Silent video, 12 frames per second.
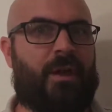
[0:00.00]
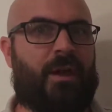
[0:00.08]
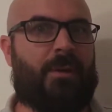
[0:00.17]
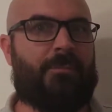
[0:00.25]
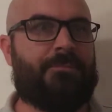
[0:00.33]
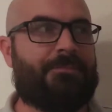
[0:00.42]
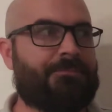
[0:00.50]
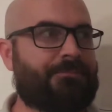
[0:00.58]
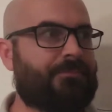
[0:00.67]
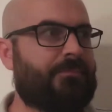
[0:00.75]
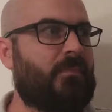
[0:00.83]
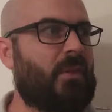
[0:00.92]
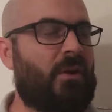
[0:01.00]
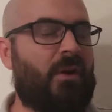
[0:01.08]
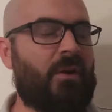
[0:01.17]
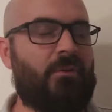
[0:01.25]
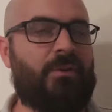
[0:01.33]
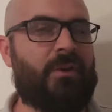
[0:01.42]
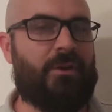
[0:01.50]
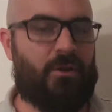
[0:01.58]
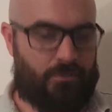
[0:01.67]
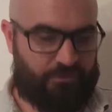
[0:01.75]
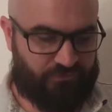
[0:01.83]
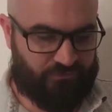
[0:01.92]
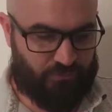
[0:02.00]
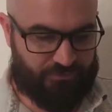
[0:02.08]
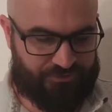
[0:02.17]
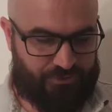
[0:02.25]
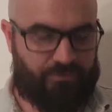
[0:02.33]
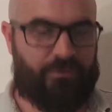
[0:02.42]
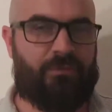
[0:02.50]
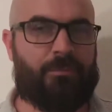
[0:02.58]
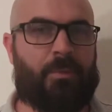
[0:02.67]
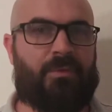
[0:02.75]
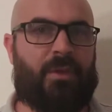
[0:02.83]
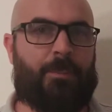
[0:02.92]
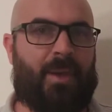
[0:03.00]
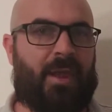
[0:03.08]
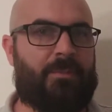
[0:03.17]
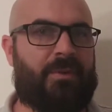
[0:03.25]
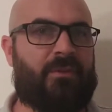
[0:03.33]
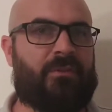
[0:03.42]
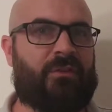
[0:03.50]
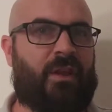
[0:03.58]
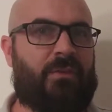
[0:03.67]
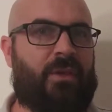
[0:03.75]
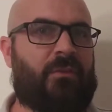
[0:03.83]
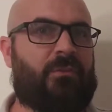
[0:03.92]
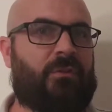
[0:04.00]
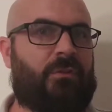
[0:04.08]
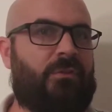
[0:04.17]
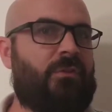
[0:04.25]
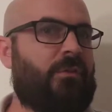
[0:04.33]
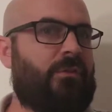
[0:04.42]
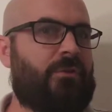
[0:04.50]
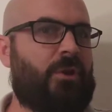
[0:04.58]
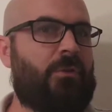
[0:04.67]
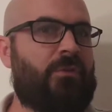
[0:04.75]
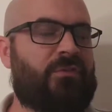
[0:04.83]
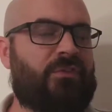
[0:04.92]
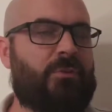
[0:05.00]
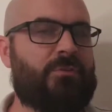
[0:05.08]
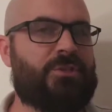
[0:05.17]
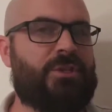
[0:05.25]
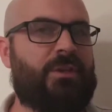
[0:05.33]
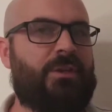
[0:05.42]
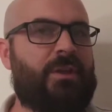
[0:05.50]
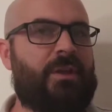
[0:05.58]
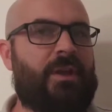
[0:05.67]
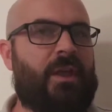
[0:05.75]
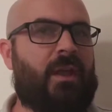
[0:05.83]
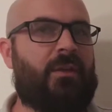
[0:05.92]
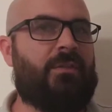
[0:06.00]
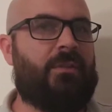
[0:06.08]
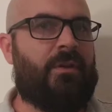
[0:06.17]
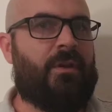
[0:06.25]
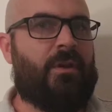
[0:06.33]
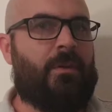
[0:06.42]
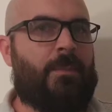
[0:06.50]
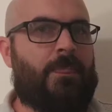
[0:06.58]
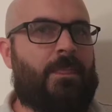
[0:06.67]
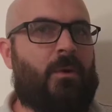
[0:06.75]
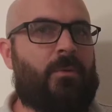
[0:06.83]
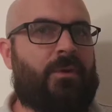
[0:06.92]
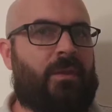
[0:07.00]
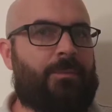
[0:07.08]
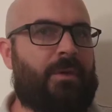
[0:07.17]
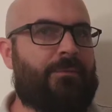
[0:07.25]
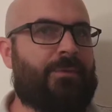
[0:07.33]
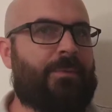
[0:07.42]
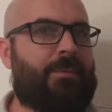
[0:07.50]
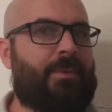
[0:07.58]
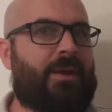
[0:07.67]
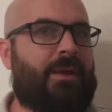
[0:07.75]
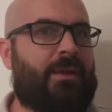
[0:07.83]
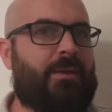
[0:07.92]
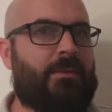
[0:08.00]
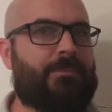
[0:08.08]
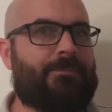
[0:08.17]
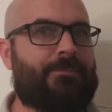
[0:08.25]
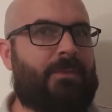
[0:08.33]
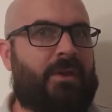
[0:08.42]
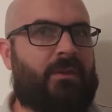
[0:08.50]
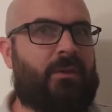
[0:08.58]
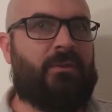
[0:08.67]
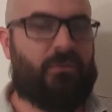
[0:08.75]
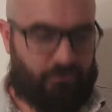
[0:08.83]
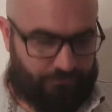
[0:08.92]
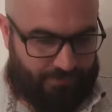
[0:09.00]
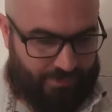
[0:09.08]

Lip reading: I don't really know what Skillshare is, but they paid me to say that. So you go to Skillshare, and they'll keep giving me money, I guess.